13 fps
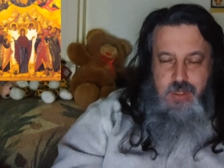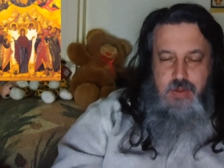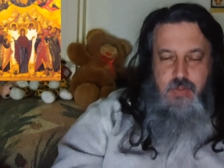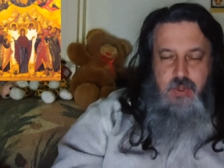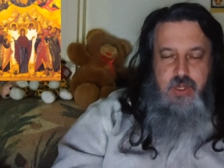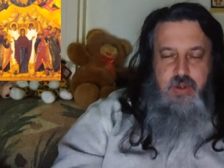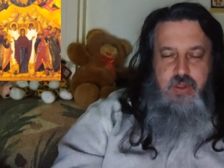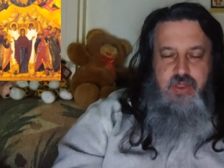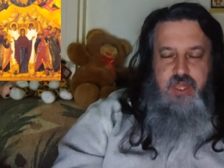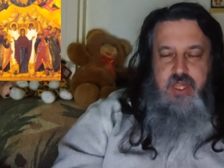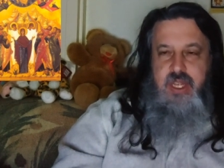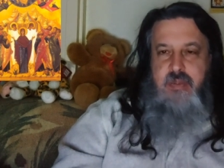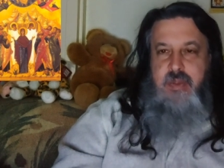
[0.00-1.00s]
where you're
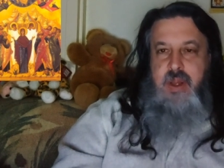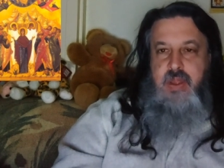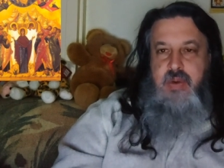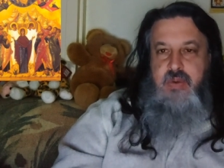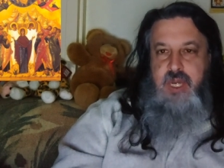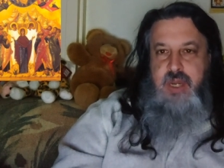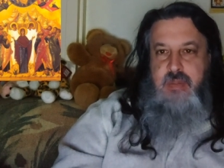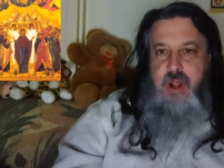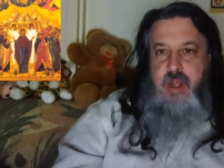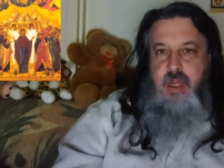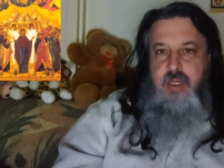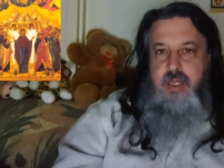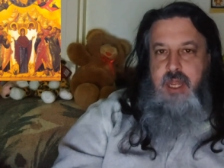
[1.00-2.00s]
thinking about the dream
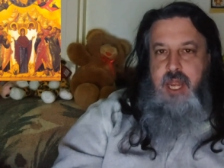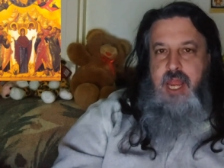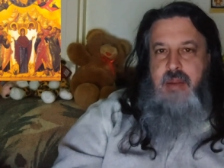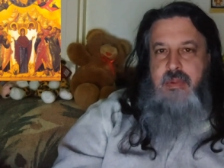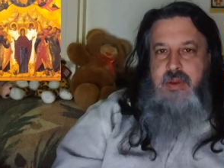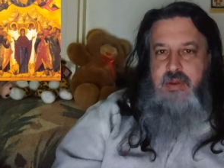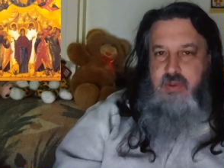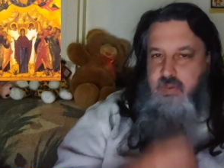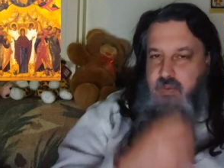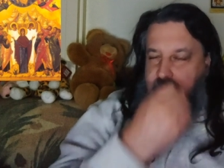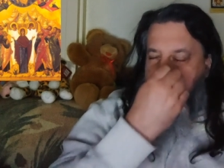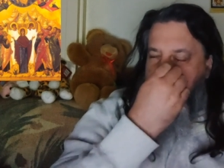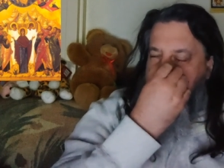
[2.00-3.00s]
all the time, and
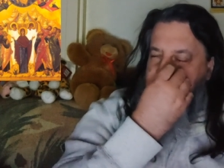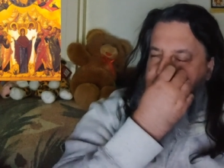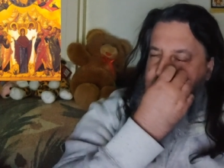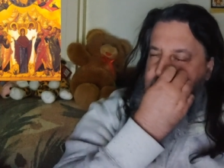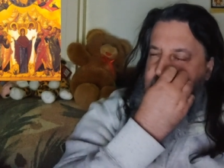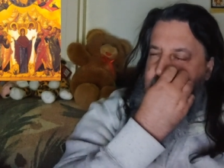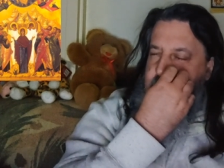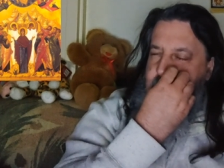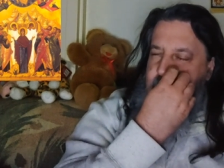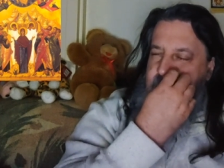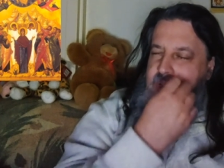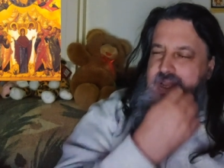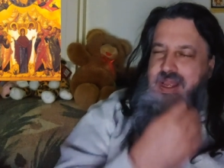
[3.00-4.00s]
you're going, you're
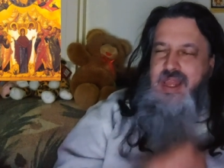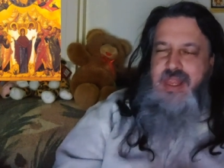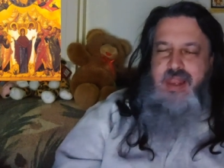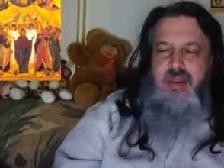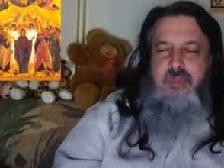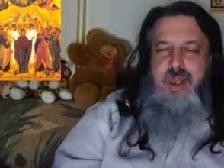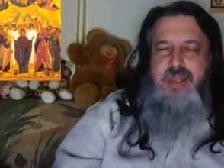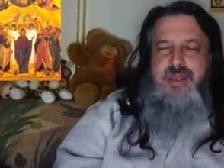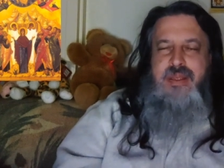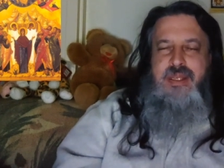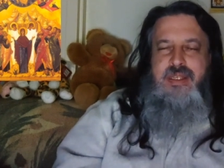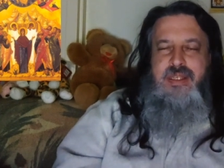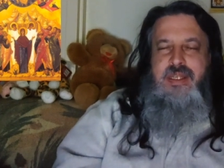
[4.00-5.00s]
mulling, and they're
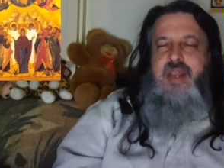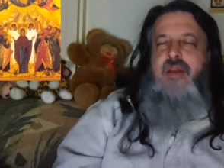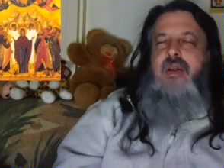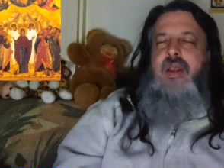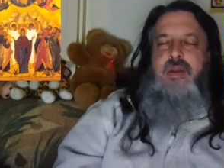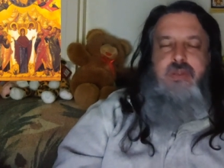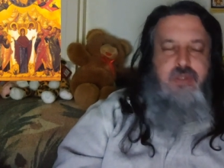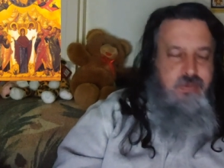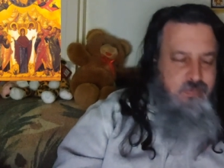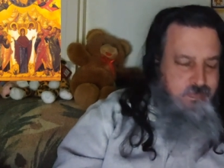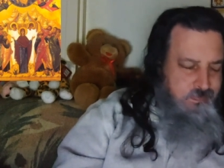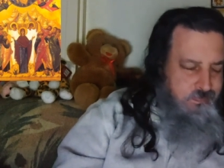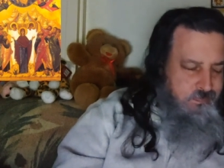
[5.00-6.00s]
basically scenarios.
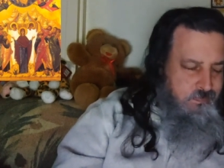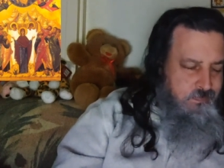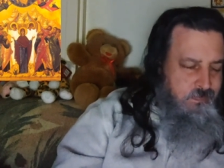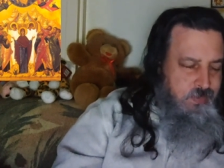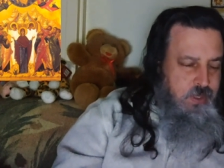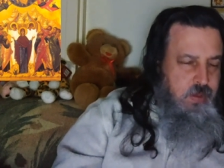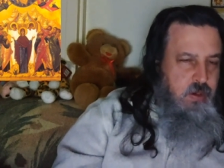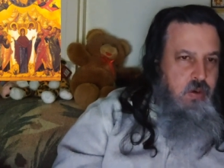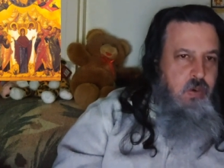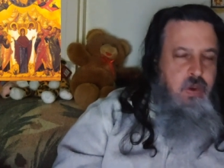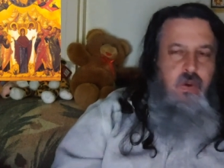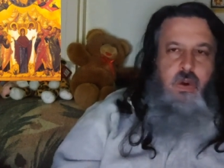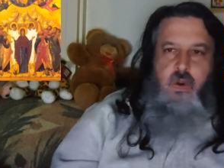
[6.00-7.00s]
You're
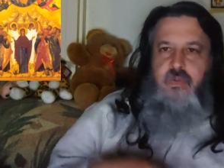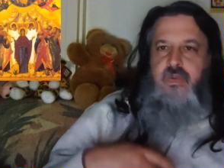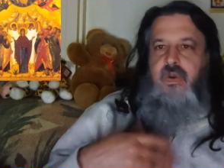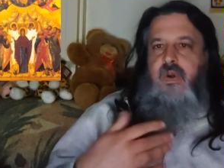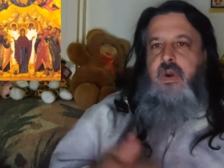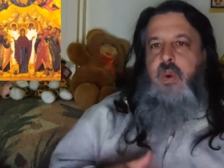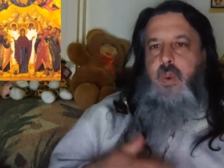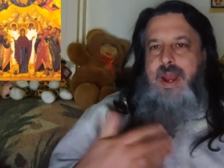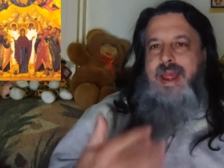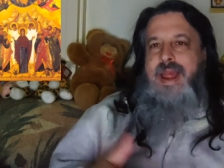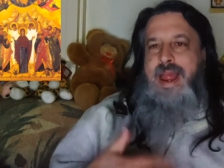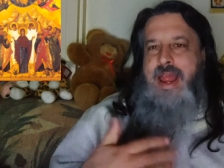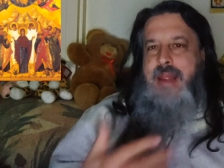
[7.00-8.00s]
going over
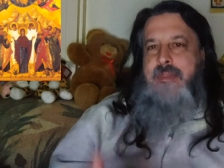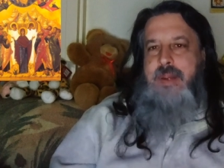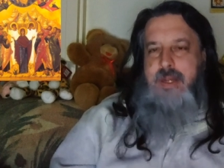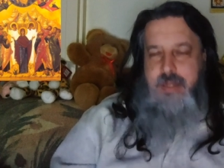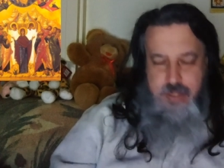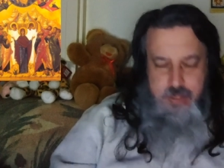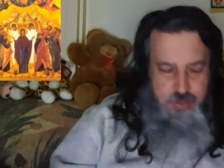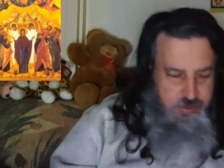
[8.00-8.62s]
what happened,